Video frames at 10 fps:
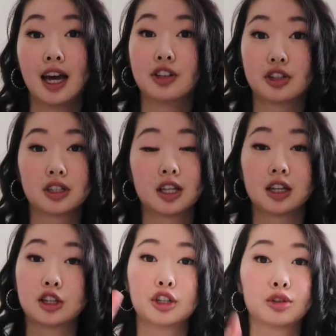and just
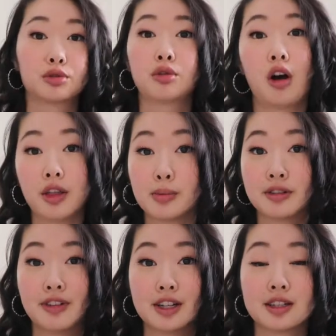look through all the
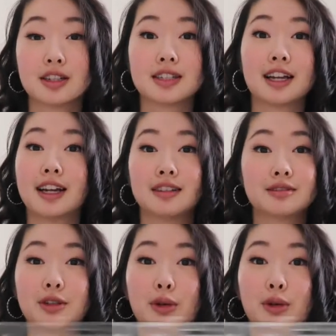professors and